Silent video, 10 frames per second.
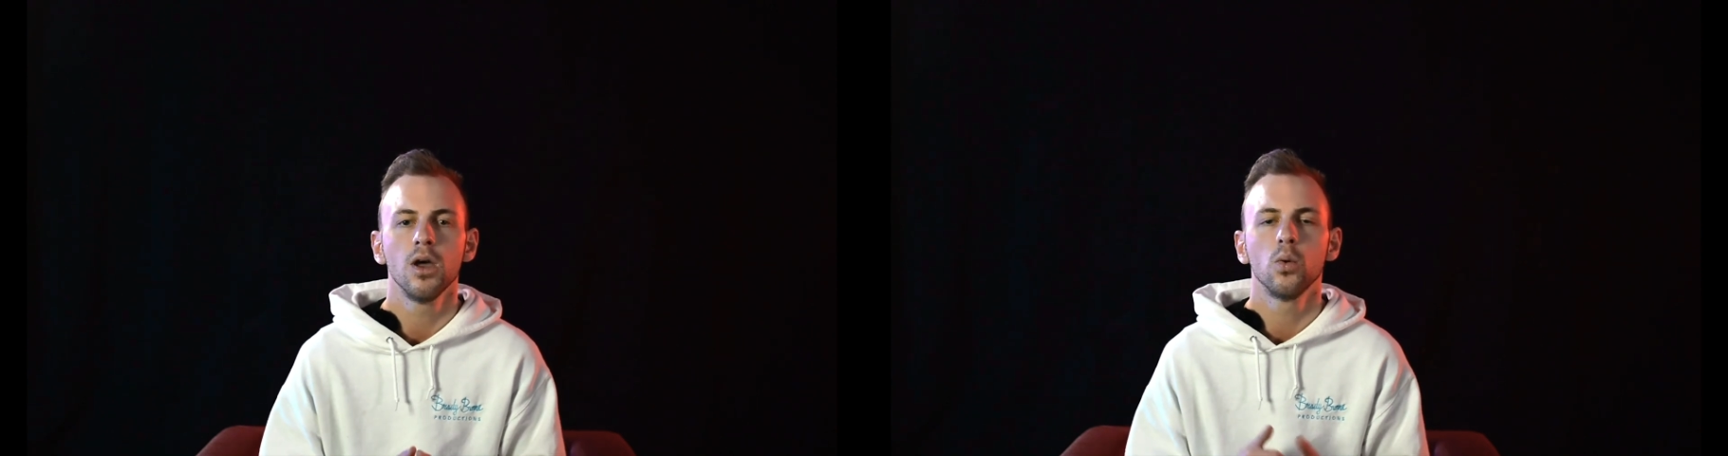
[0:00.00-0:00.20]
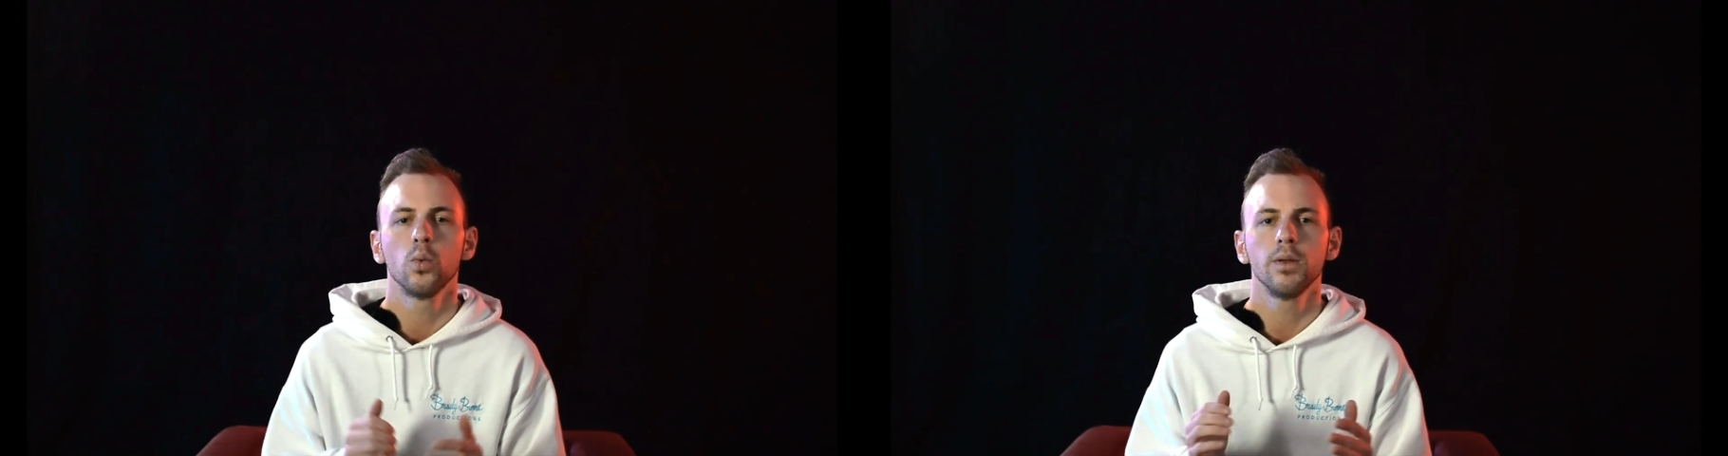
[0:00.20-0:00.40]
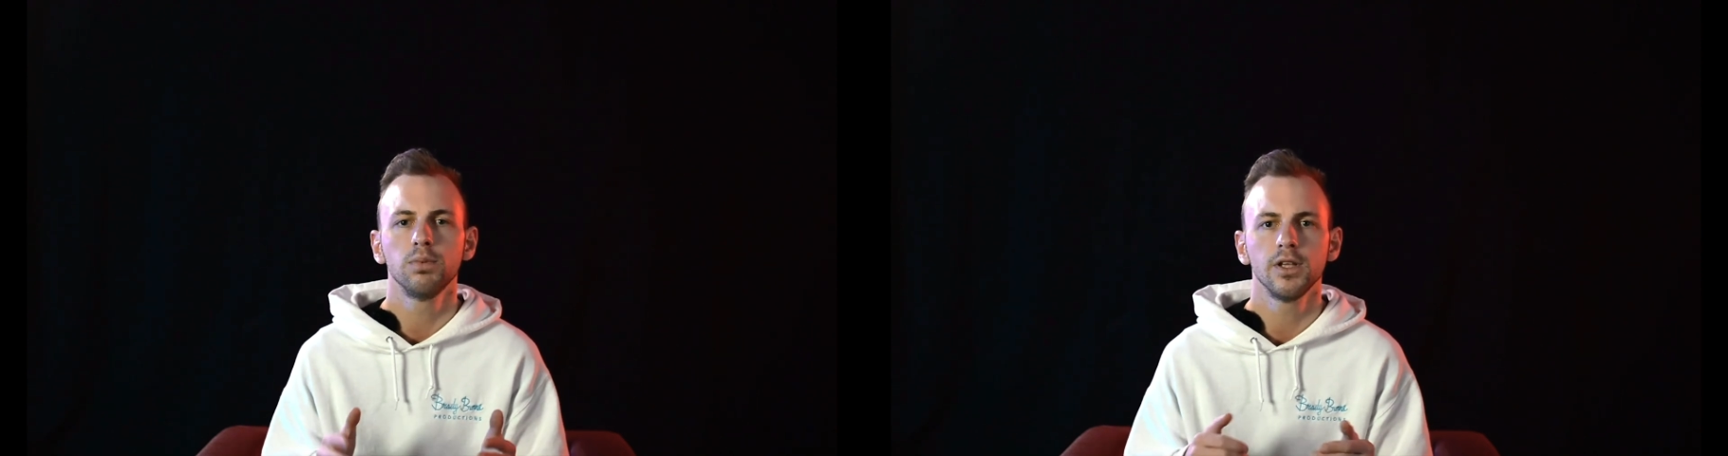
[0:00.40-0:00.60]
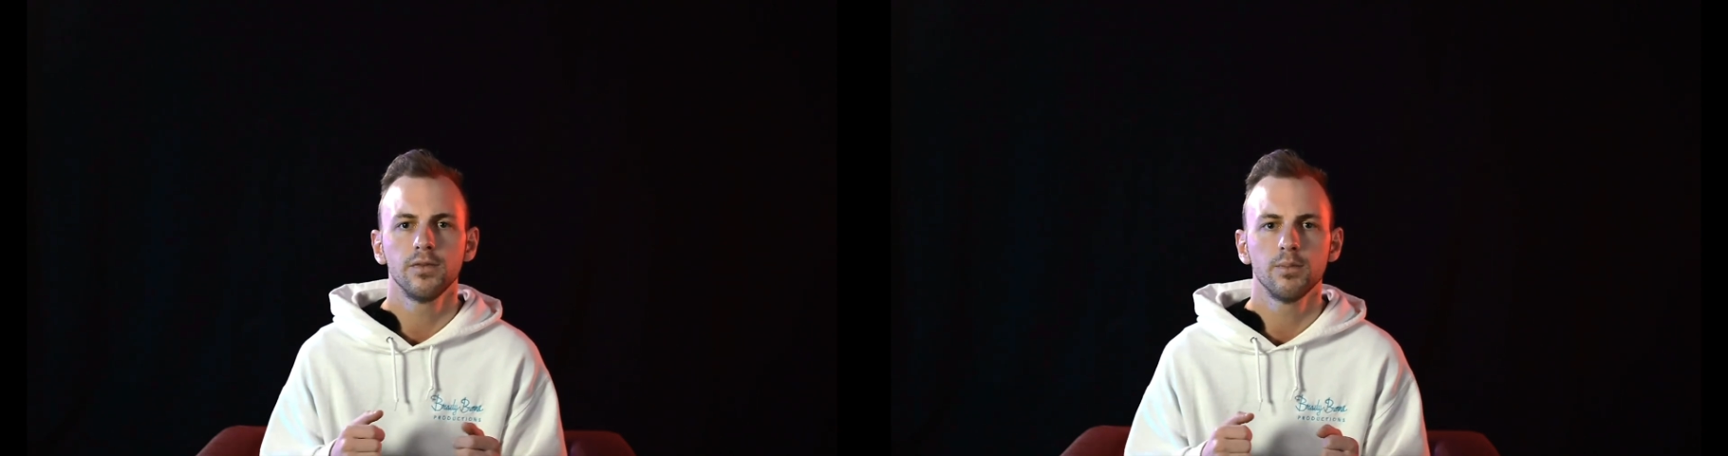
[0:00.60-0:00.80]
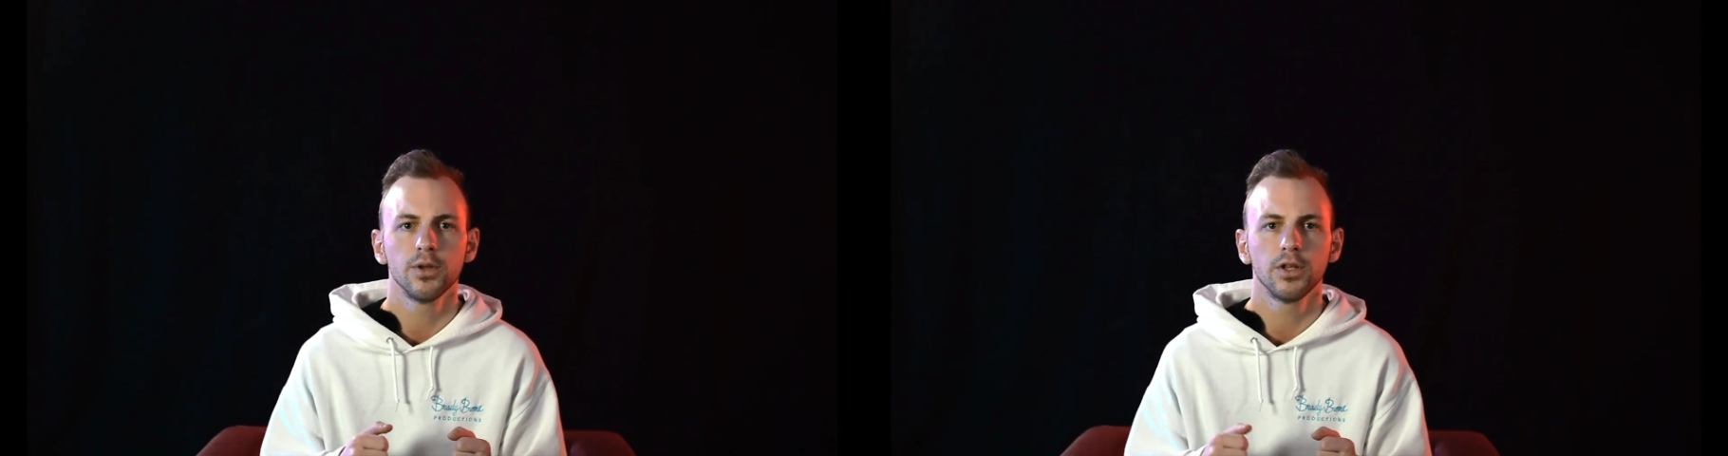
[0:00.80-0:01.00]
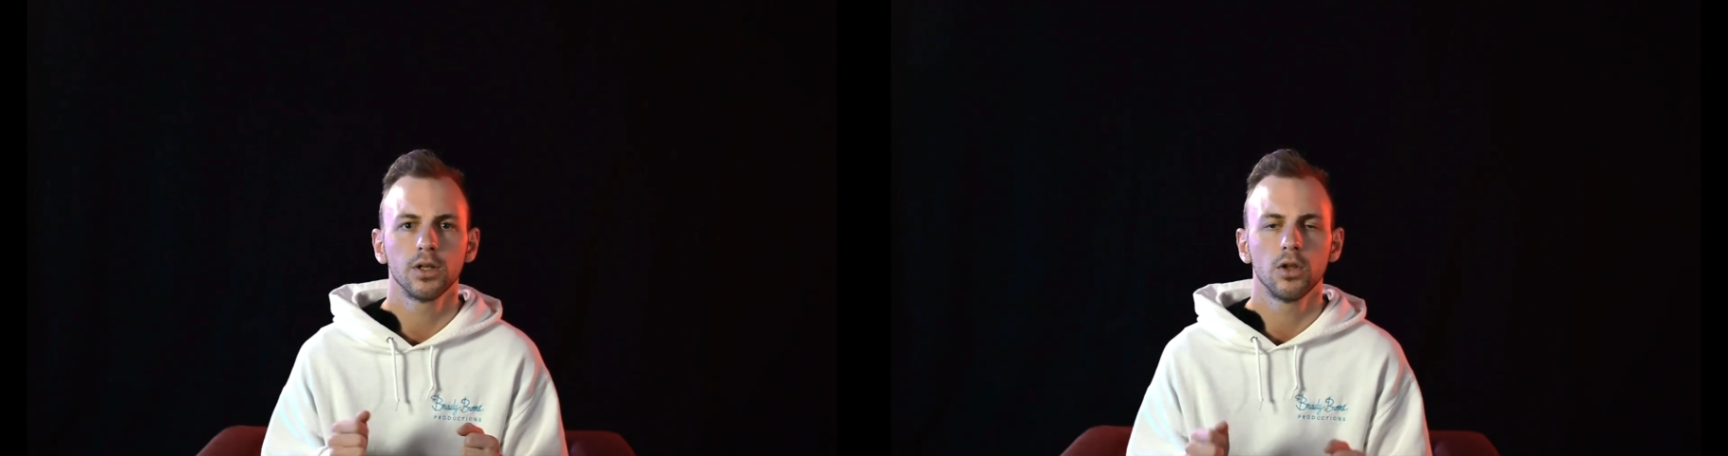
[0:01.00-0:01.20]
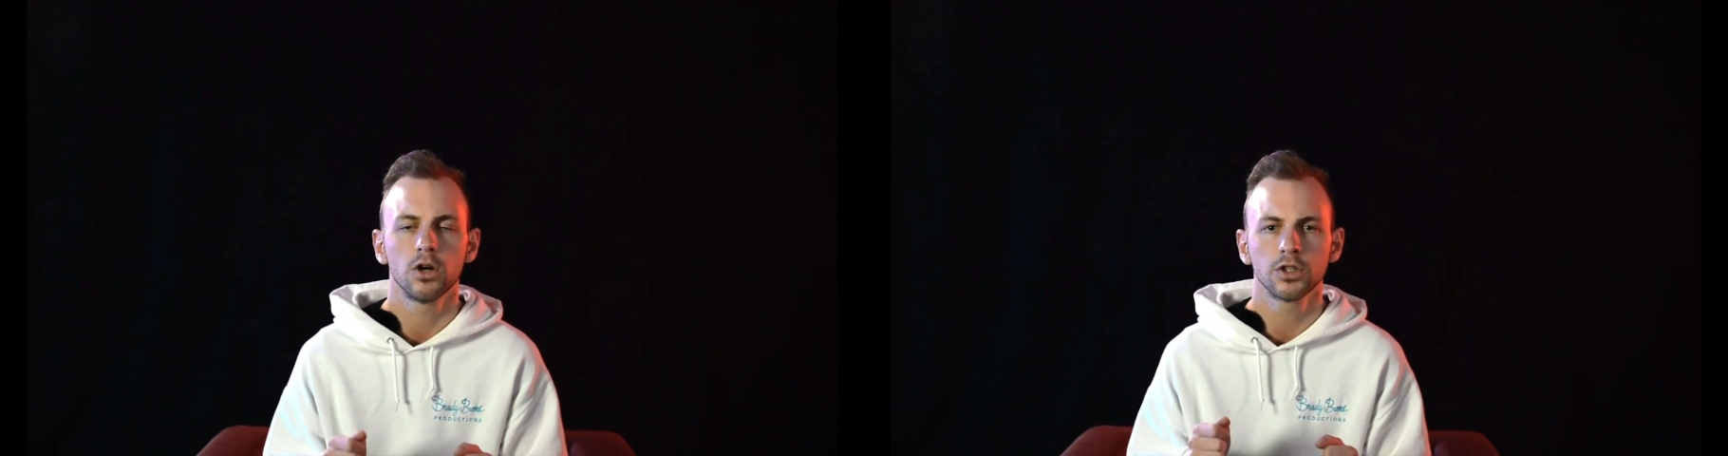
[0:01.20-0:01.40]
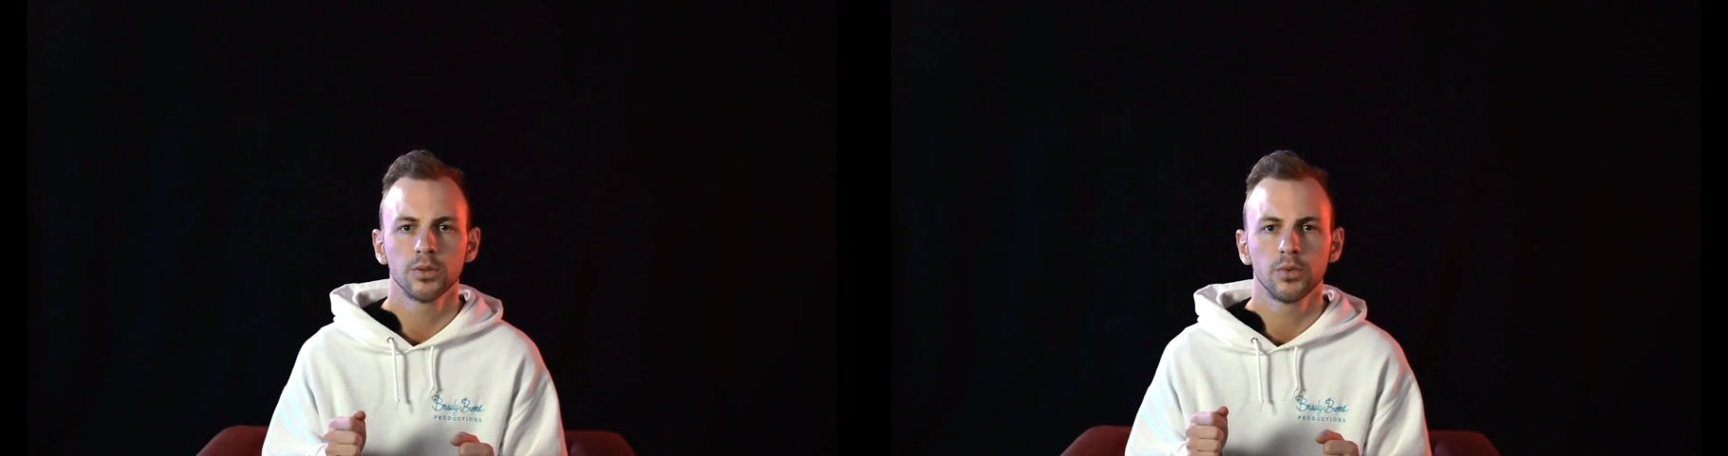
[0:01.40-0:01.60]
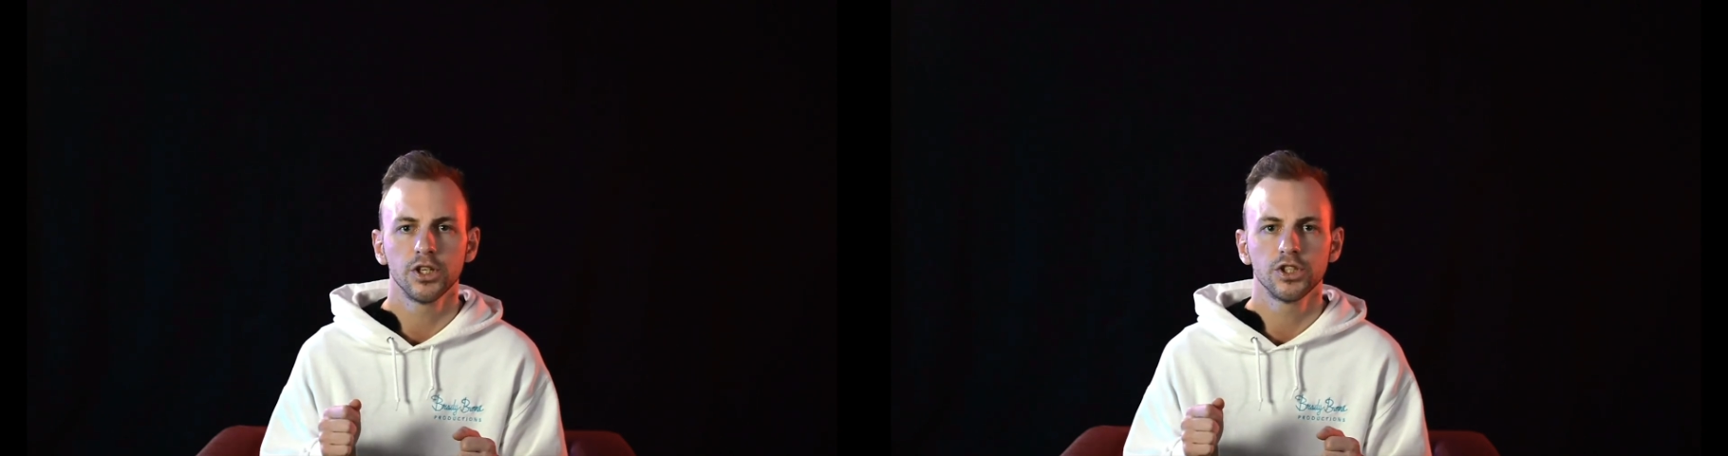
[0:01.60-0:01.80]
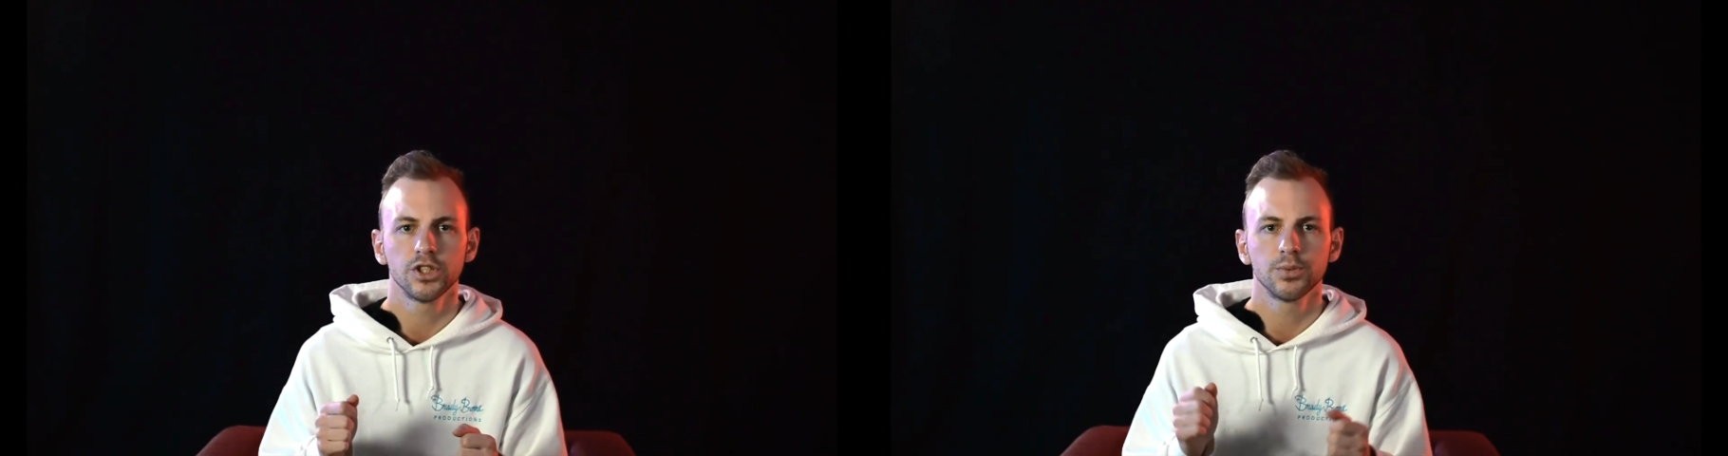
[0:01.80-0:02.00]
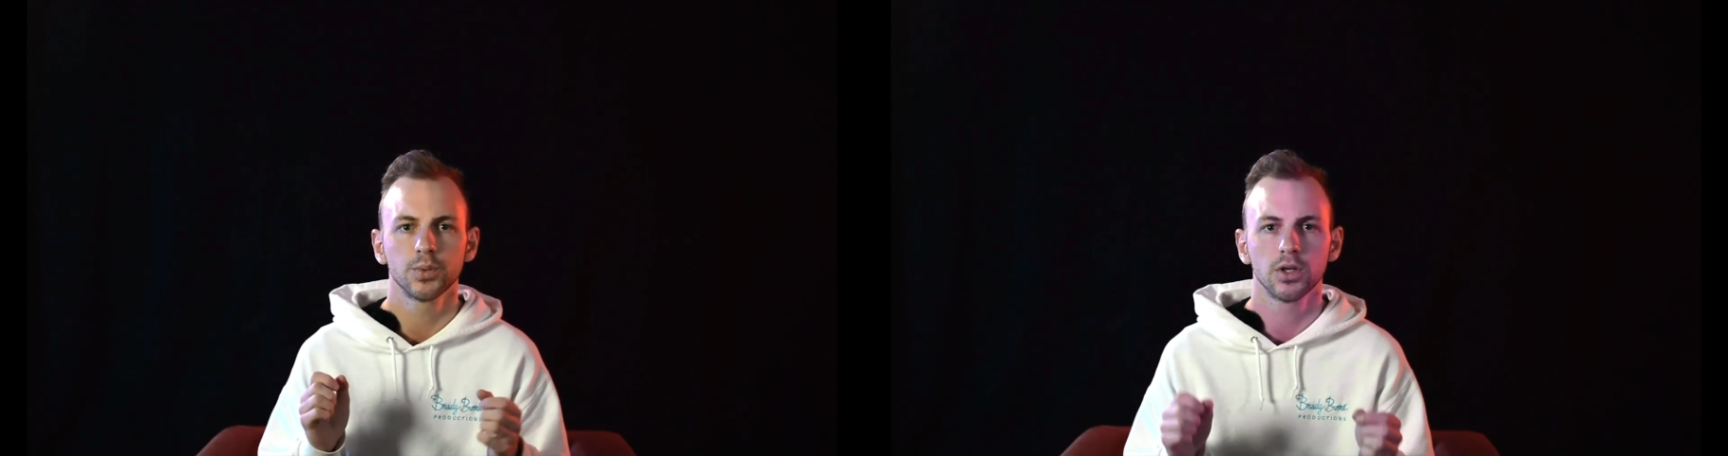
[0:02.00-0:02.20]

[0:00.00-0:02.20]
We believe in building long-term relationships with